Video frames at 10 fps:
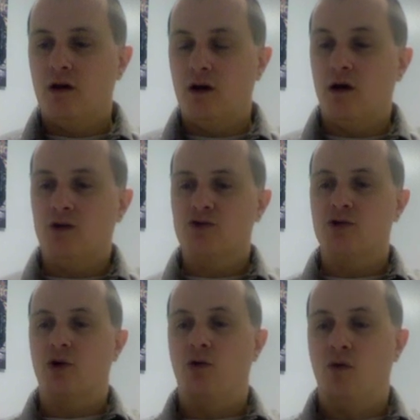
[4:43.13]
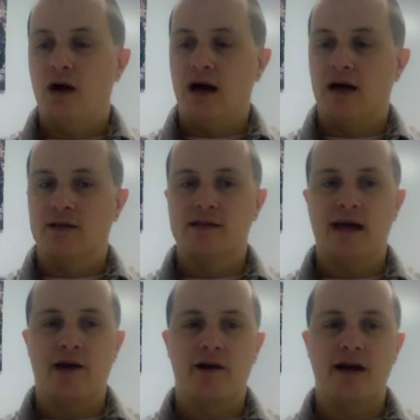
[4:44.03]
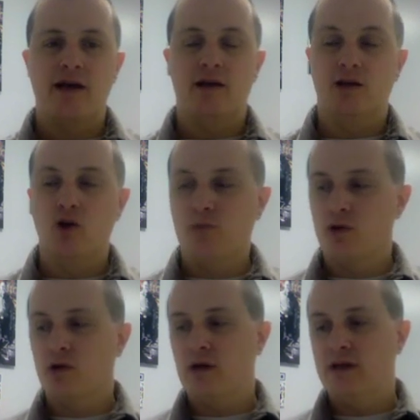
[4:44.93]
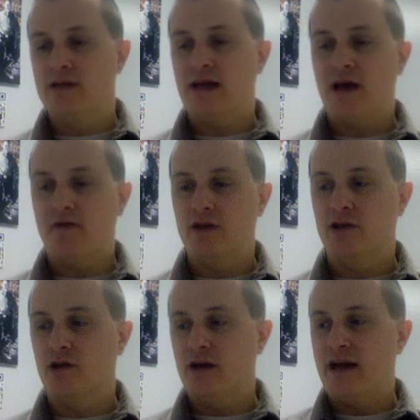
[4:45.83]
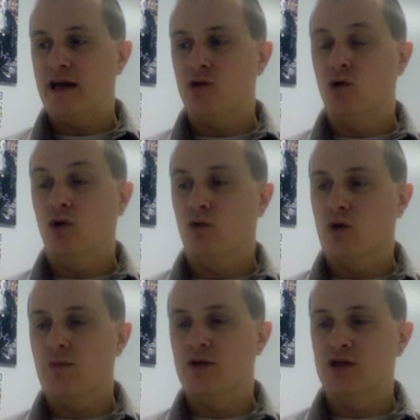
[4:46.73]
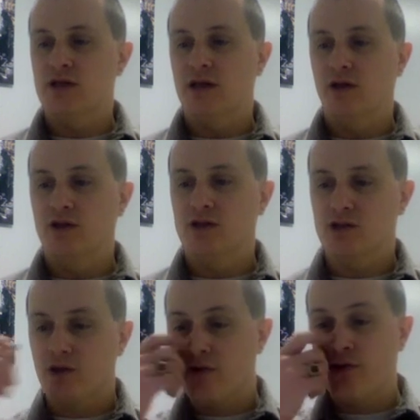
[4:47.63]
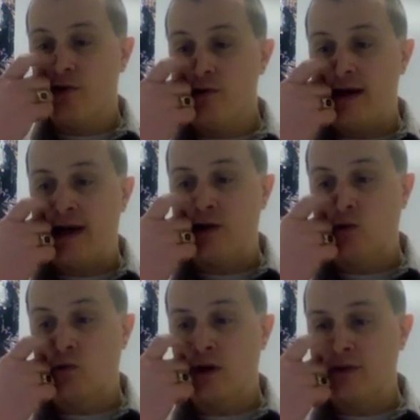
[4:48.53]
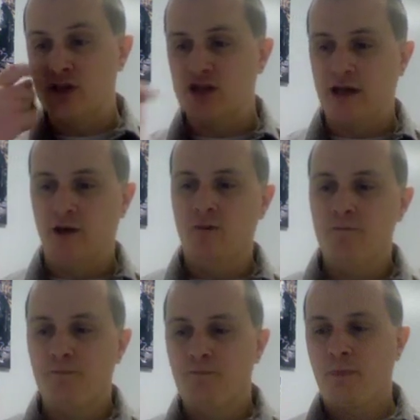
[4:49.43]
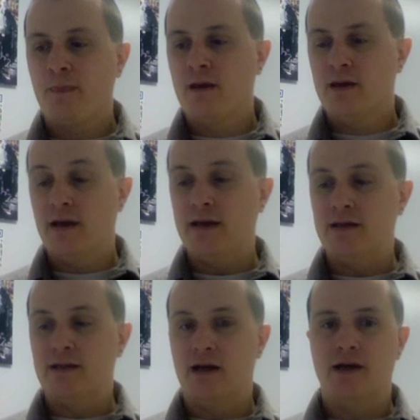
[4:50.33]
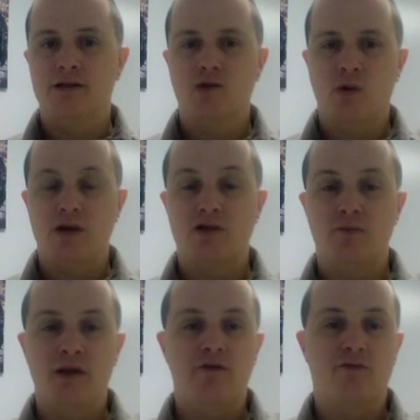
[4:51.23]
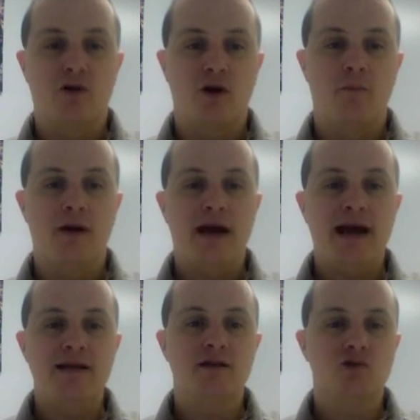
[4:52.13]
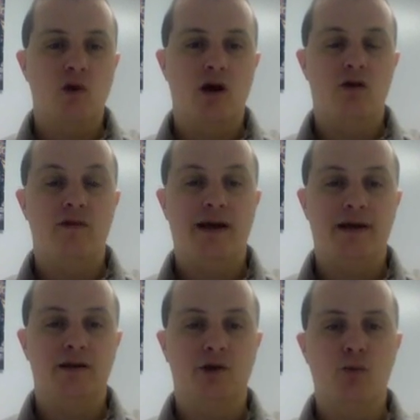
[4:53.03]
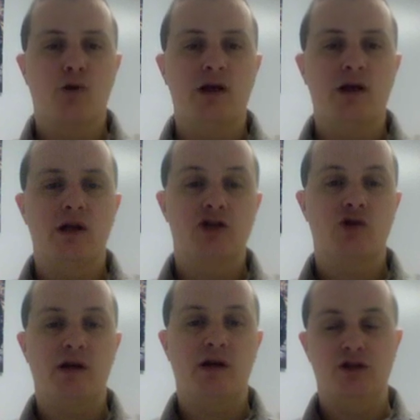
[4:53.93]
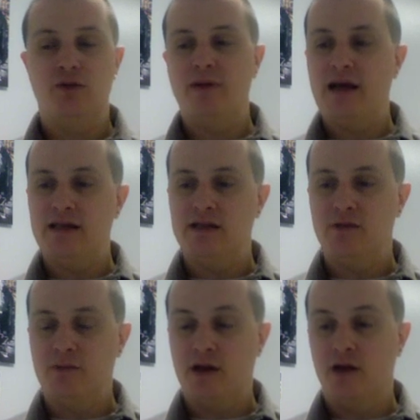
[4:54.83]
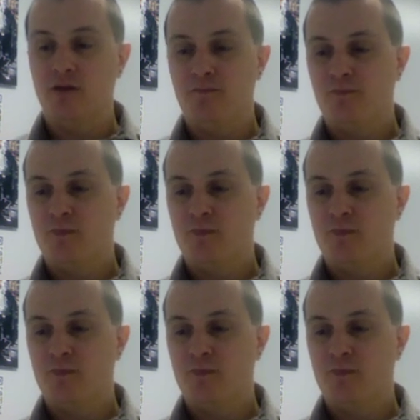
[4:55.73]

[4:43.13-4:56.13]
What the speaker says: Also on Saturday, Loper is having their annual rummage sale. This is their third annual rummage sale, and it's going to be from 8 to 12 at Loper Elementary in the gymnasium there.